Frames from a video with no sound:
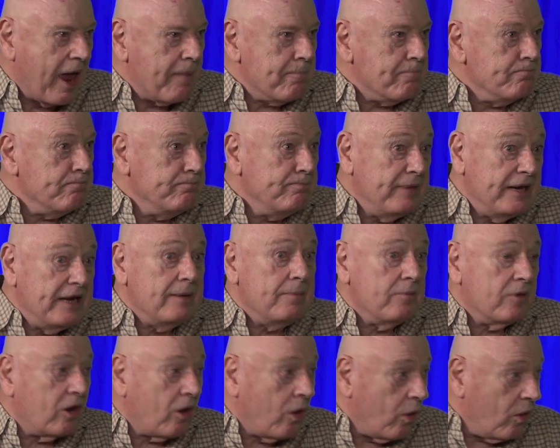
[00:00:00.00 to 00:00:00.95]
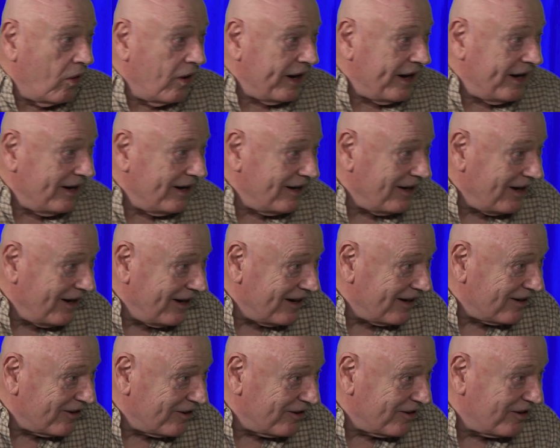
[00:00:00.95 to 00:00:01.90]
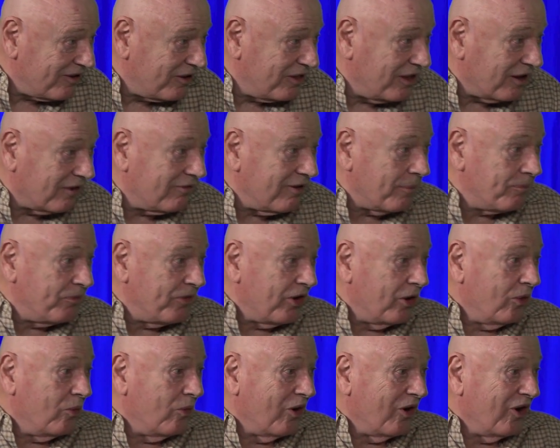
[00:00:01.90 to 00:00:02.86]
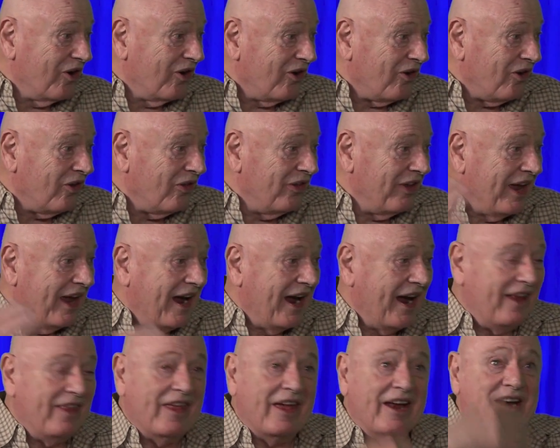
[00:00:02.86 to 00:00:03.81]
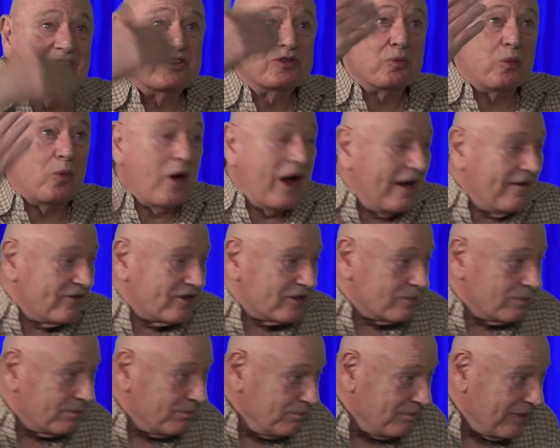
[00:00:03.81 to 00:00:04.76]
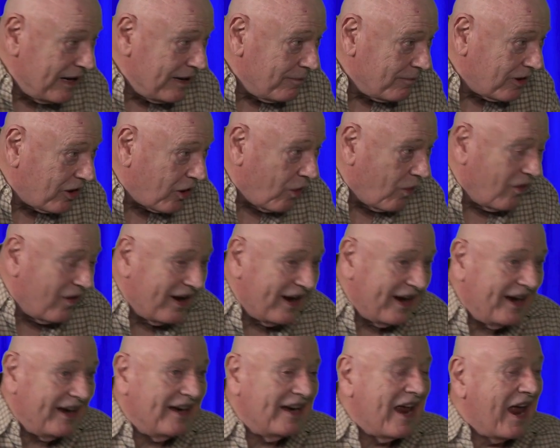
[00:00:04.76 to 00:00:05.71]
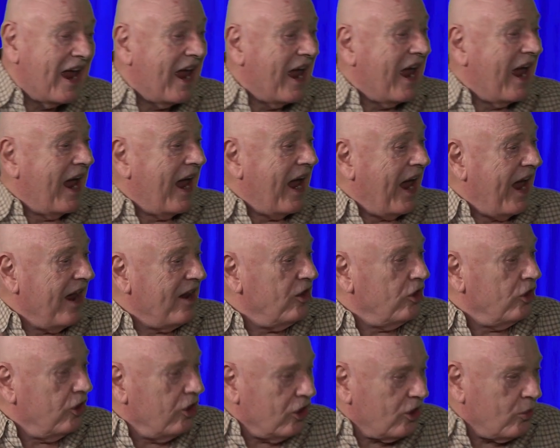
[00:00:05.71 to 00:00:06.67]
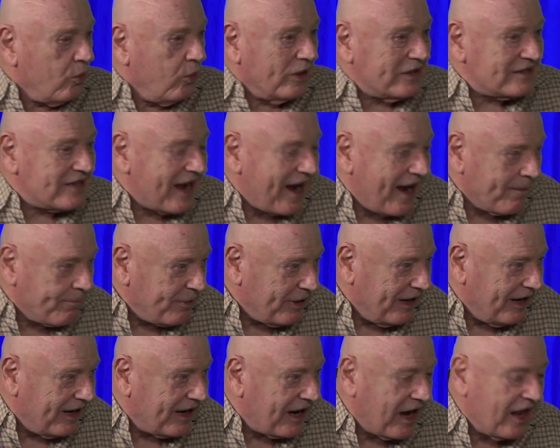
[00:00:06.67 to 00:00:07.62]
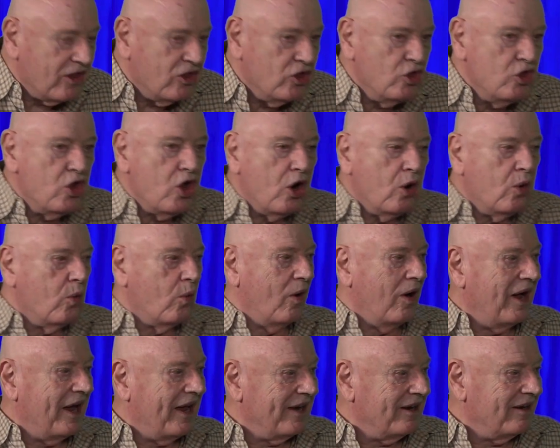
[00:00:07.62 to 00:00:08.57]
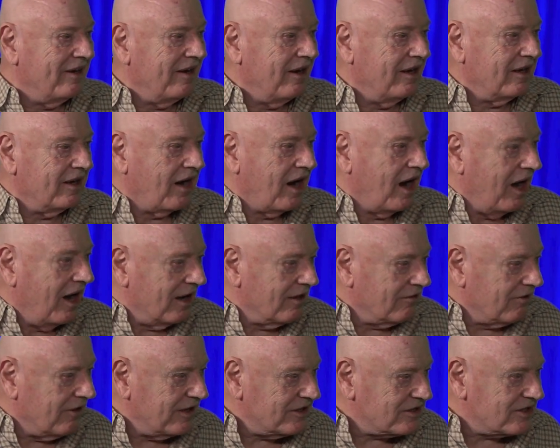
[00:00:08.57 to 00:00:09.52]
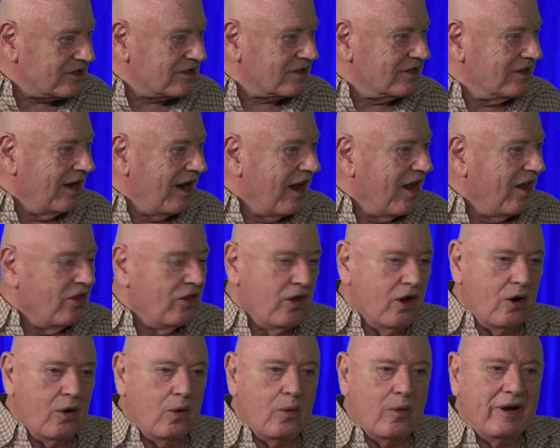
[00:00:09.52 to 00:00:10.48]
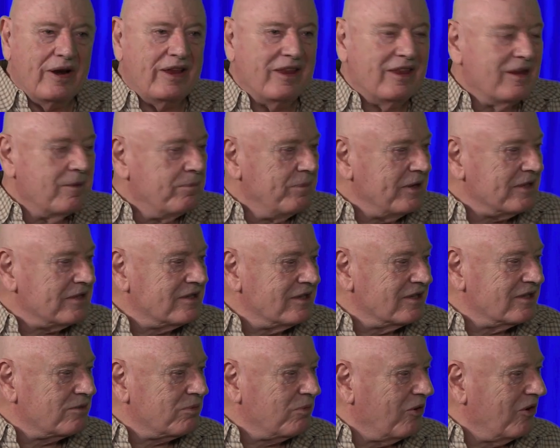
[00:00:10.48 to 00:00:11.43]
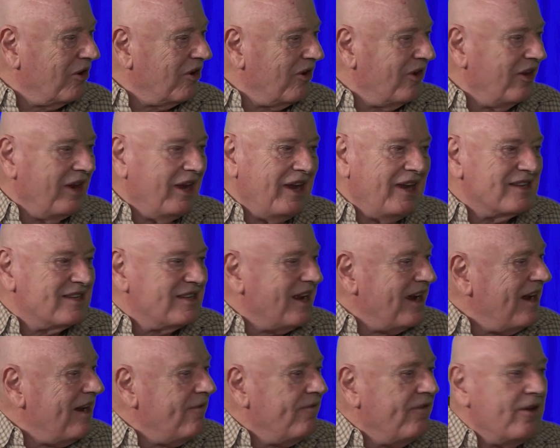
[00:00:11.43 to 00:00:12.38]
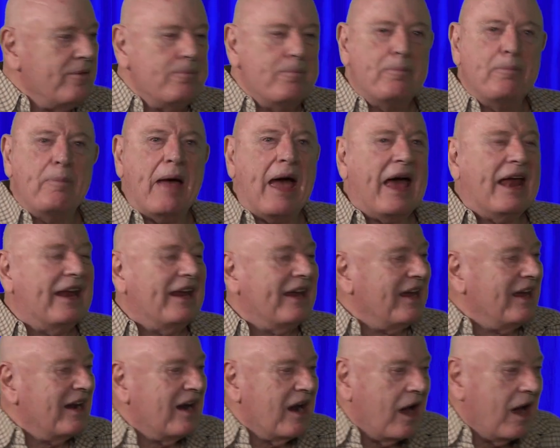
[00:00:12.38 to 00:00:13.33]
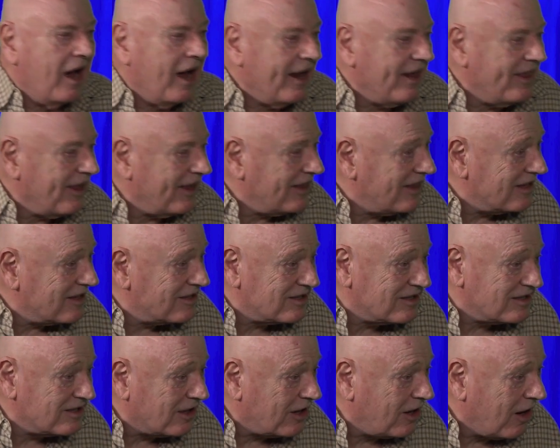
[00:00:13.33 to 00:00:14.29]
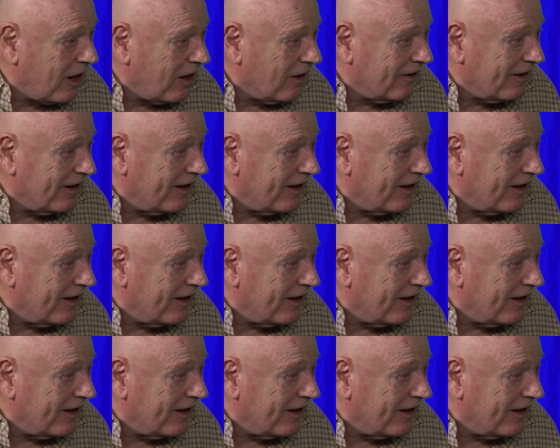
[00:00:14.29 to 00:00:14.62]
meme coin in the crypto world, and then his wife's meme coin. Look what's happening. No one in Congress, no one in the business world is even batting an eye that this is occurring.